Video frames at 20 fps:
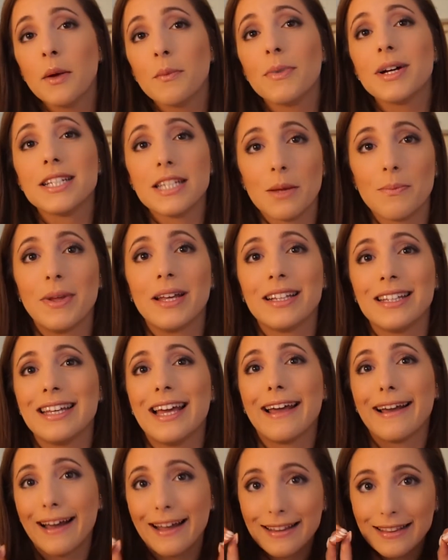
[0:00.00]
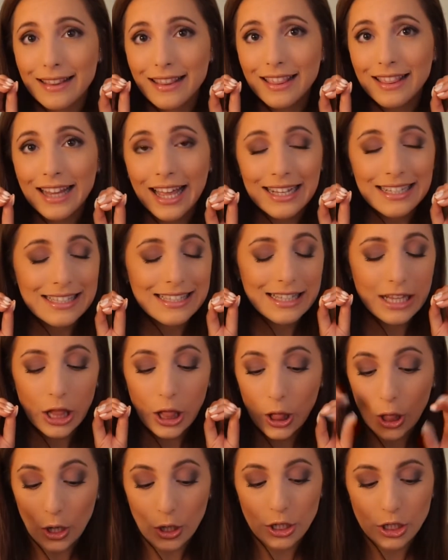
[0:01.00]
But typically I got nice
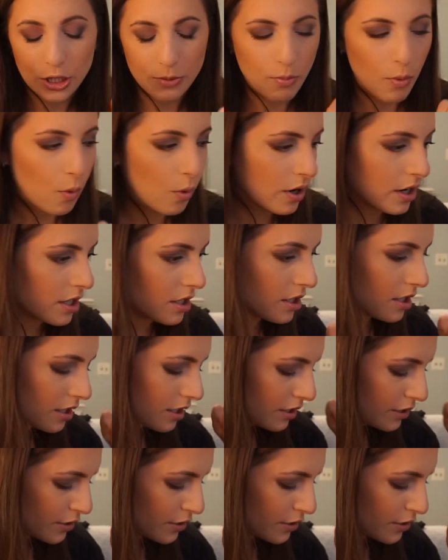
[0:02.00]
large pores.